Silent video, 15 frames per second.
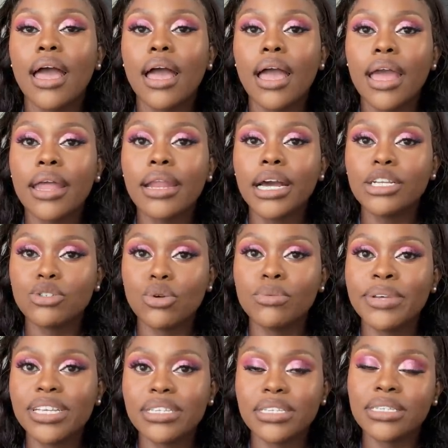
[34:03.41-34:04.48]
And I told
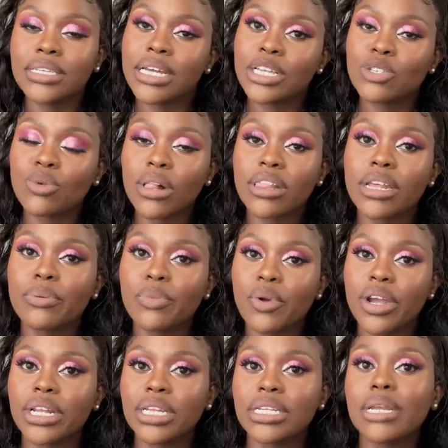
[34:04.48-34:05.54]
my sister as well that I'm
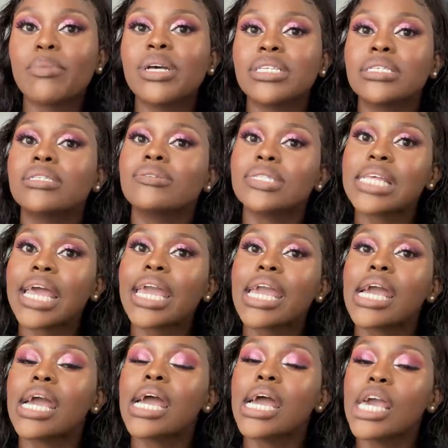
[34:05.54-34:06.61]
pregnant and my sister was like,
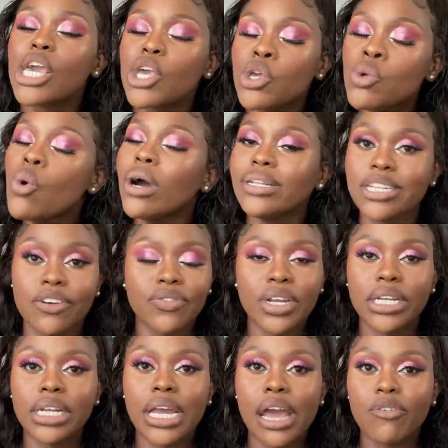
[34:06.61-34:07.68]
you are
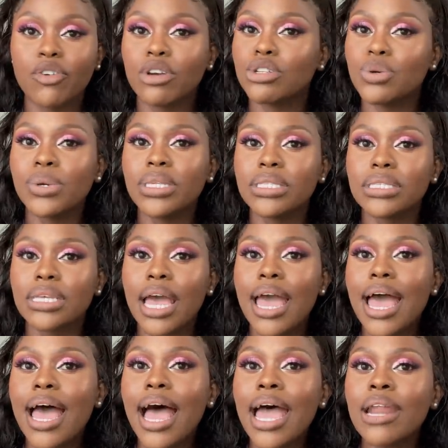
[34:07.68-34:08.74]
definitely having twins.
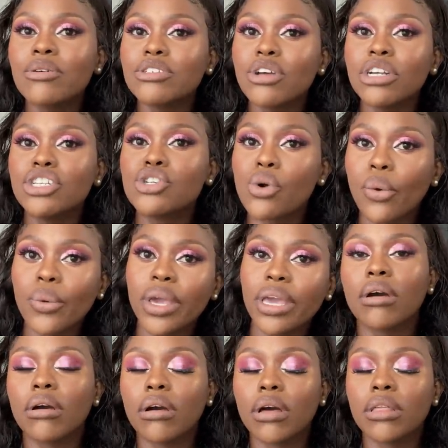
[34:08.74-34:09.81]
And I was not showing.
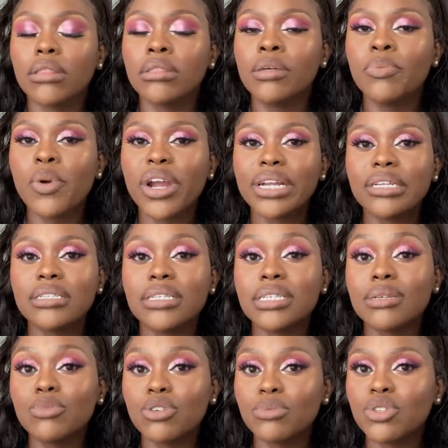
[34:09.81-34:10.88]
The pregnancy
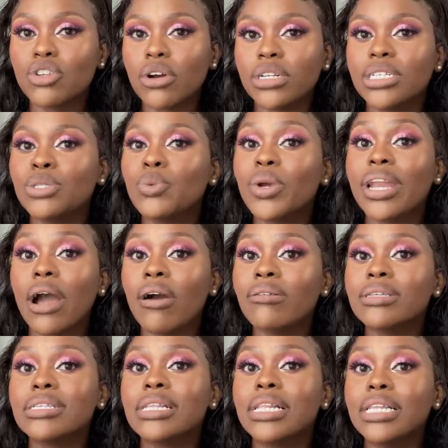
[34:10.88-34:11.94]
symptoms started when I
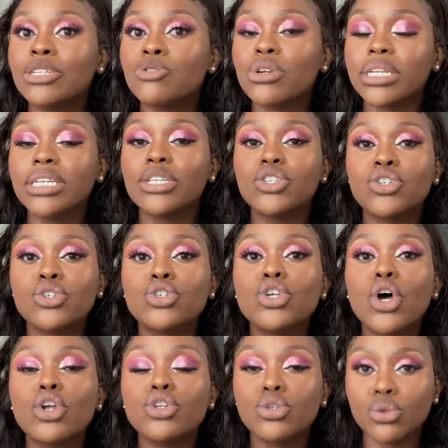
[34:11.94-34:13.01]
was literally just
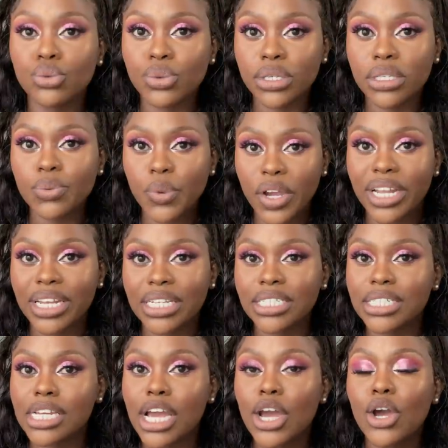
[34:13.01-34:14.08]
two weeks
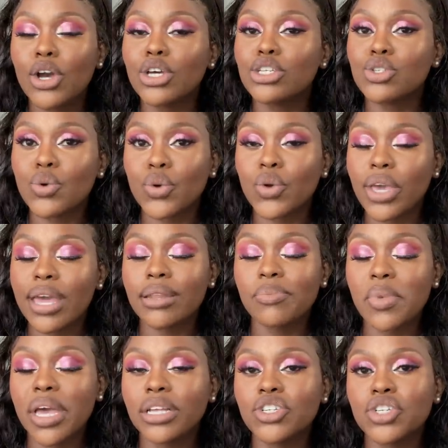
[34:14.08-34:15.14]
pregnant. So you can
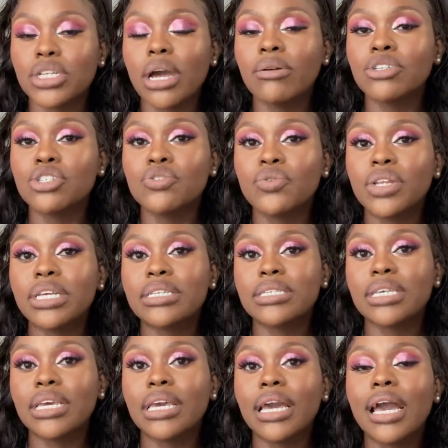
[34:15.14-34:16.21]
imagine, I was just feeling
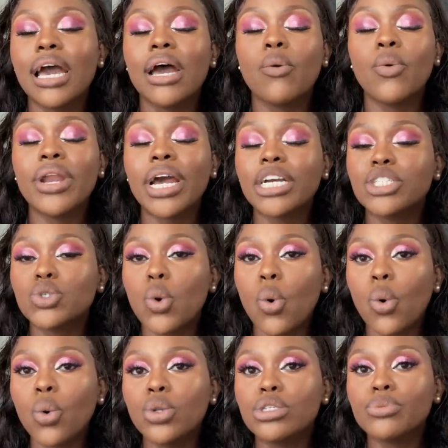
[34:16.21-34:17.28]
sick. When I
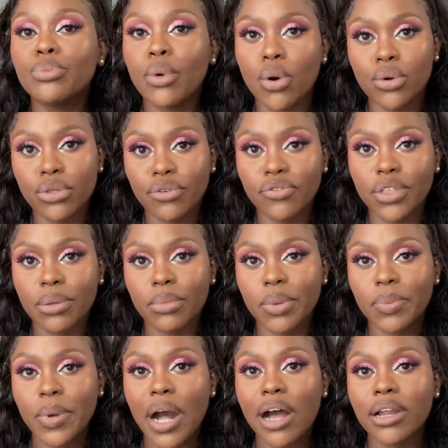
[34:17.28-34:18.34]
told both of them
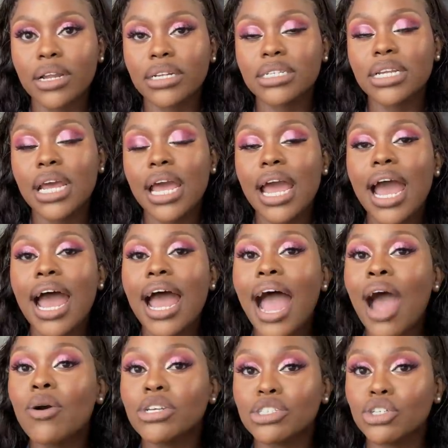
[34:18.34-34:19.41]
about it,
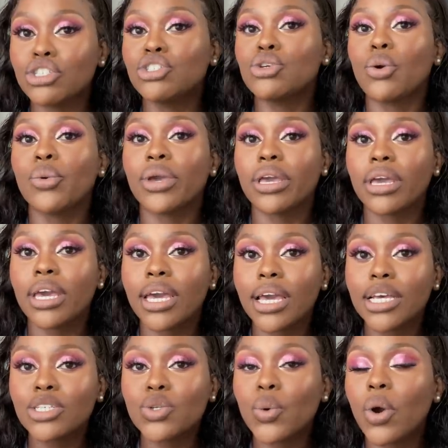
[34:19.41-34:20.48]
I was not showing.
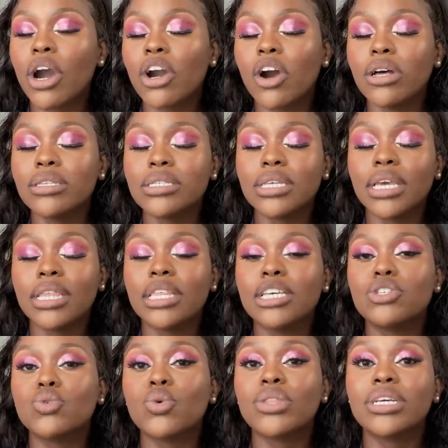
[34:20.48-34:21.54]
So I can't say they
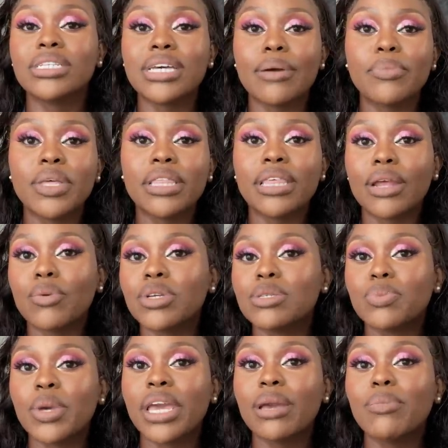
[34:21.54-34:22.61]
saw the tummy that was
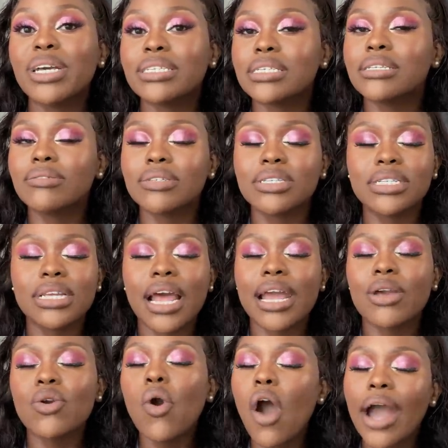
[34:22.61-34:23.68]
big. My sister was just like,
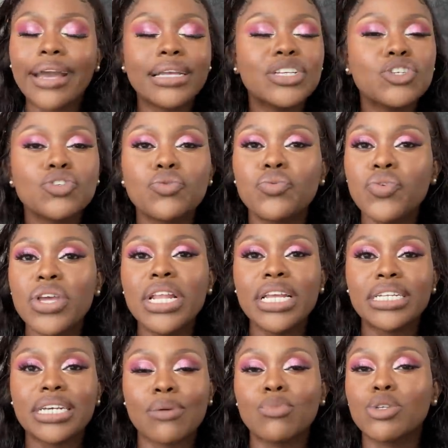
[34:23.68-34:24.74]
yo, I can just feel
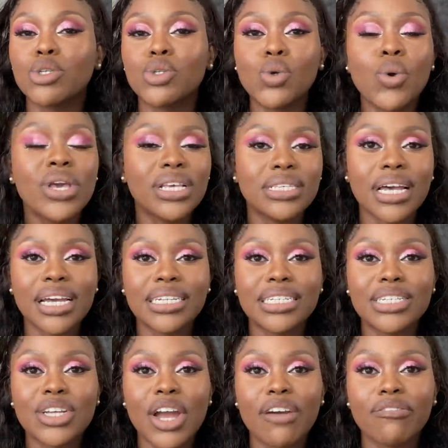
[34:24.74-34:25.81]
it. I'm so excited
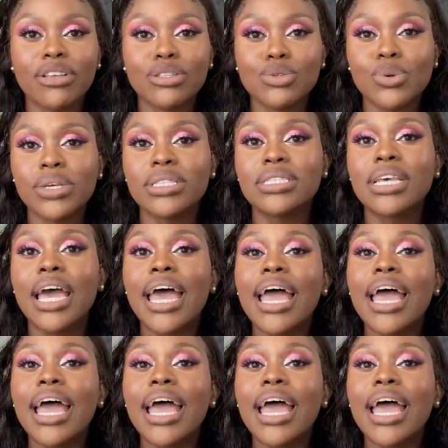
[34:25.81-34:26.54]
you're having twins.